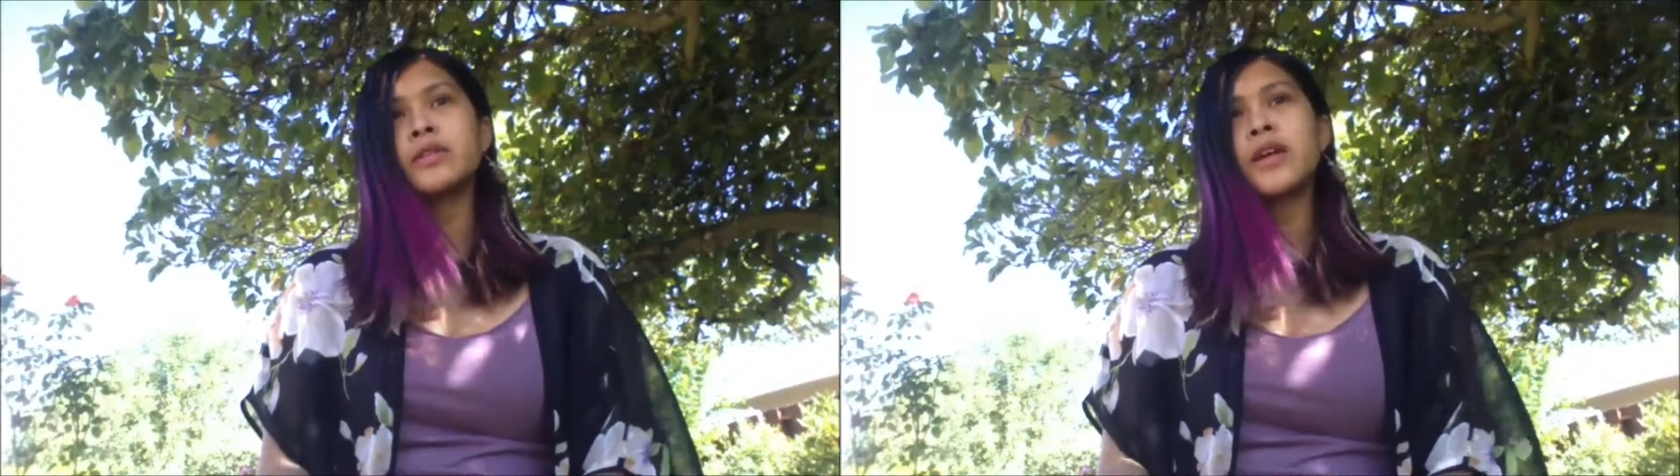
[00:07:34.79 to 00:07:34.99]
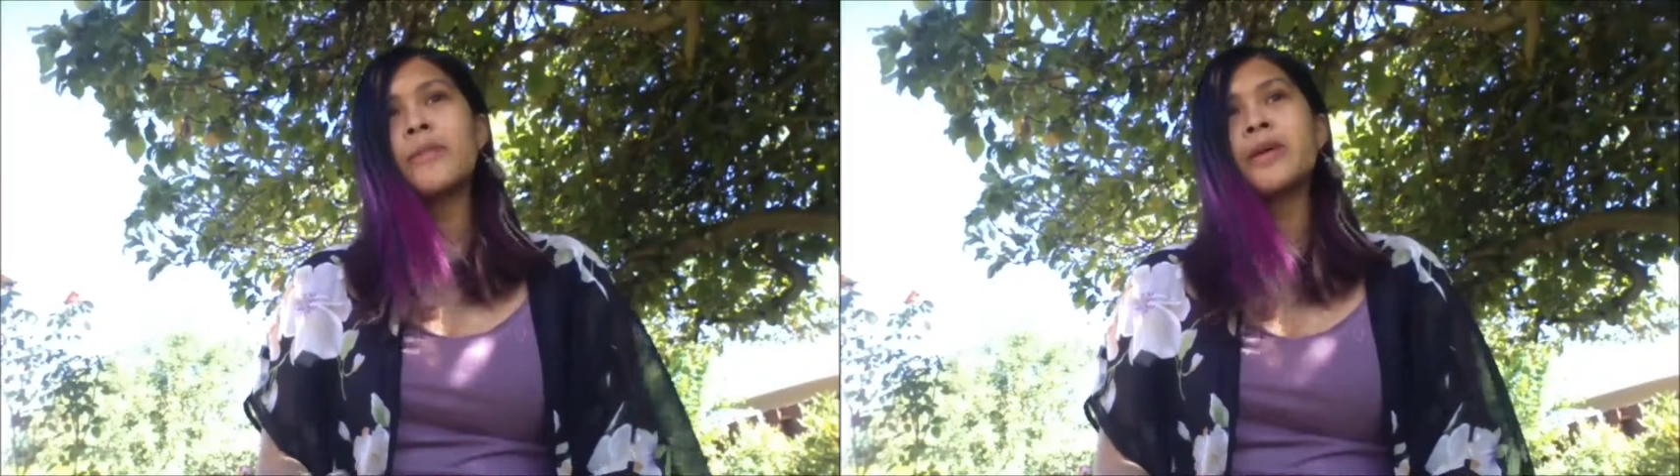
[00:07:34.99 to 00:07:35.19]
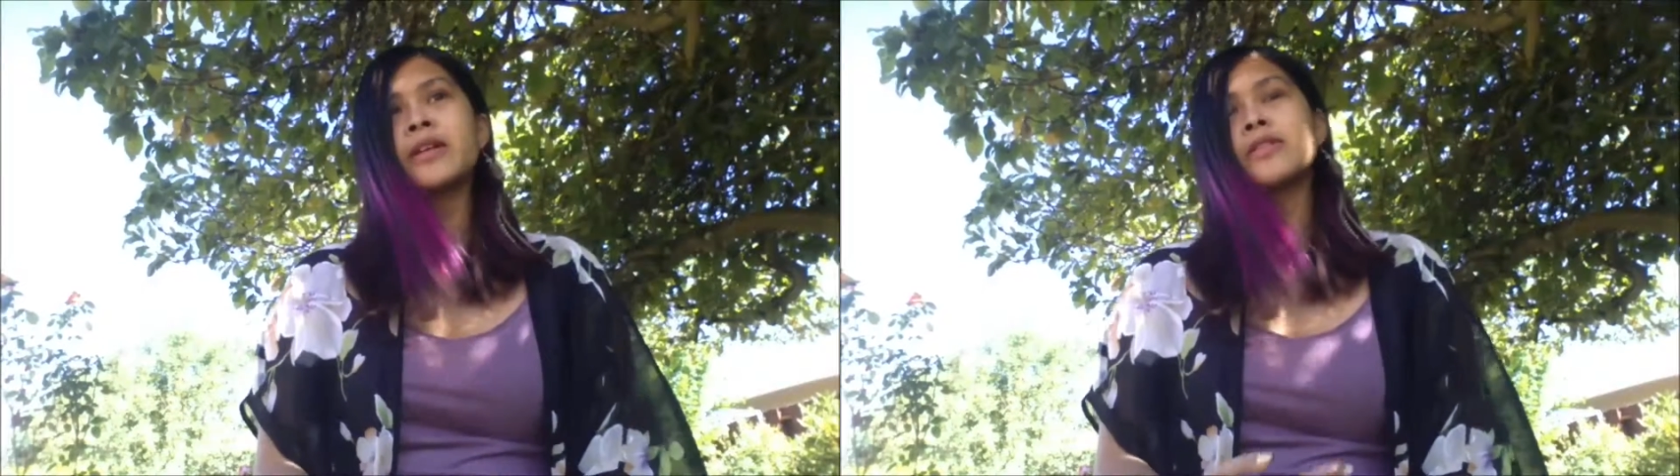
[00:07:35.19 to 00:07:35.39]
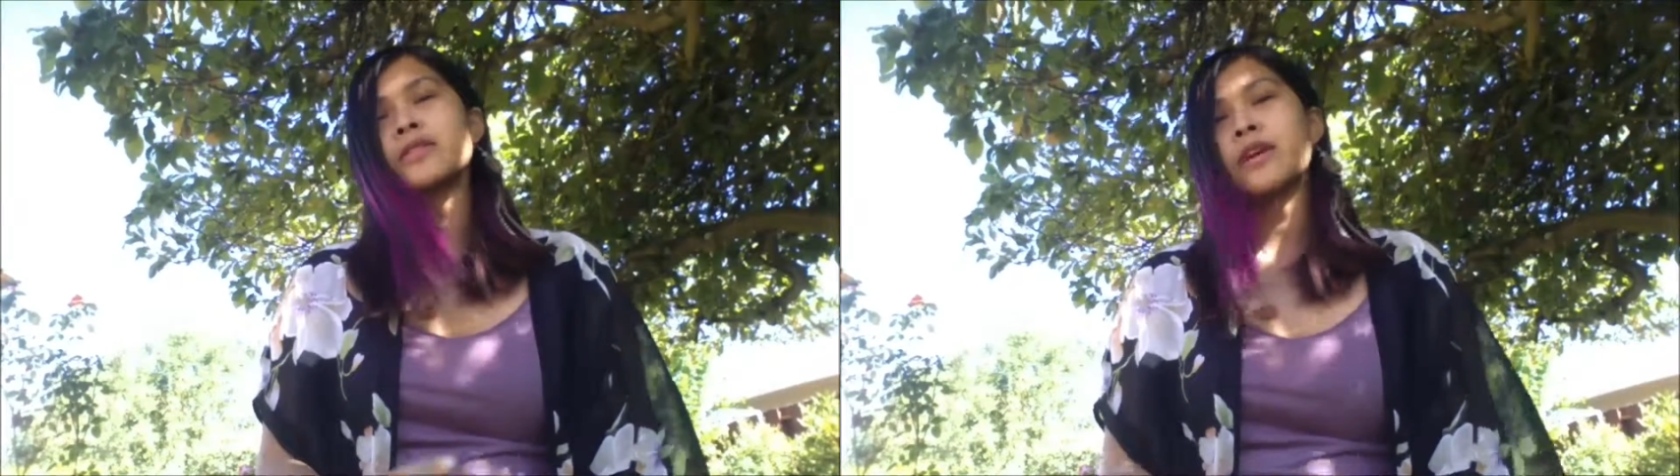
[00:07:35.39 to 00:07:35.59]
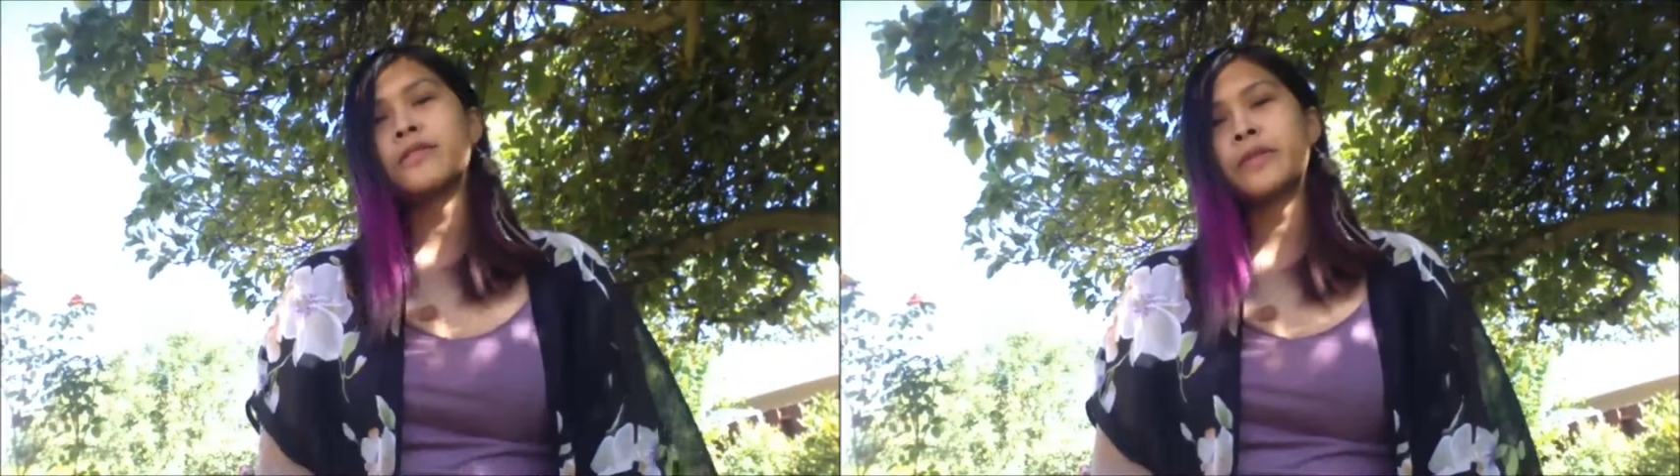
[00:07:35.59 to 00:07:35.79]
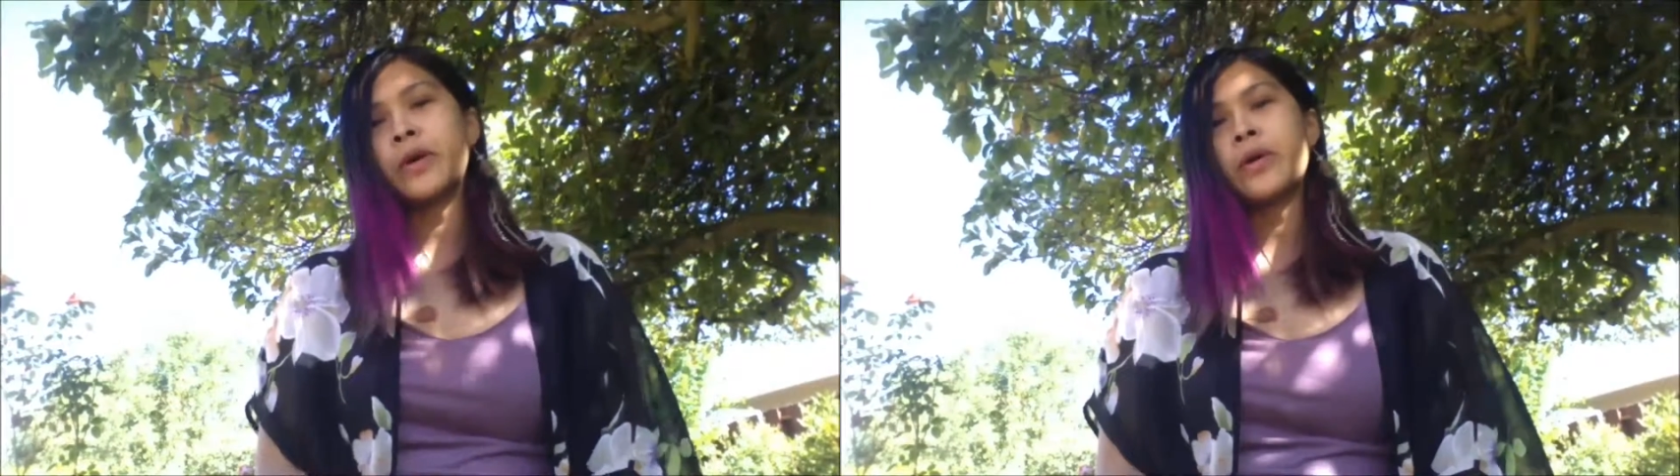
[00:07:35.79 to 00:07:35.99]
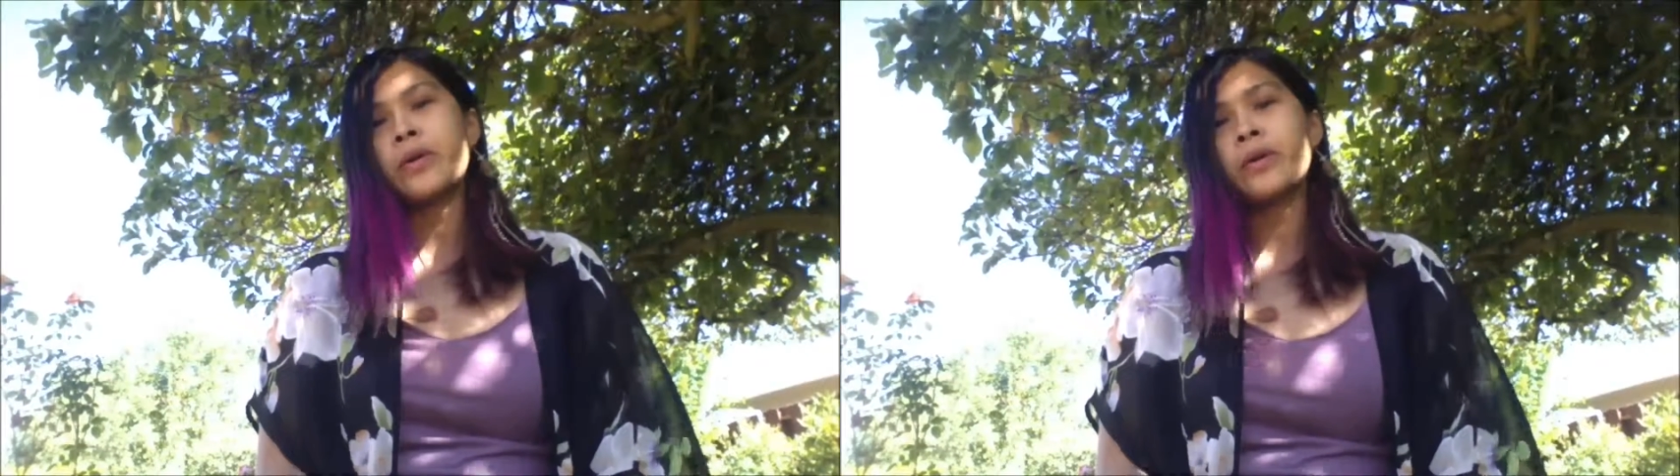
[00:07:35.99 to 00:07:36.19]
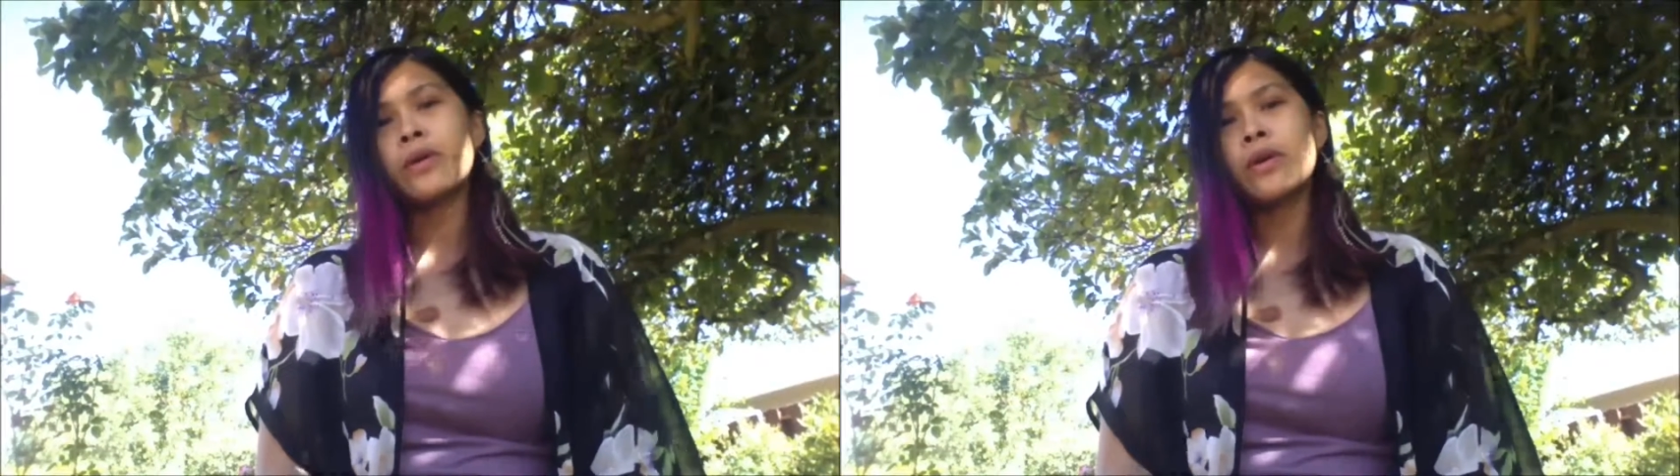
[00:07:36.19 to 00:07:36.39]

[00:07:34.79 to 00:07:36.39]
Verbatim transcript: tapping into that flow,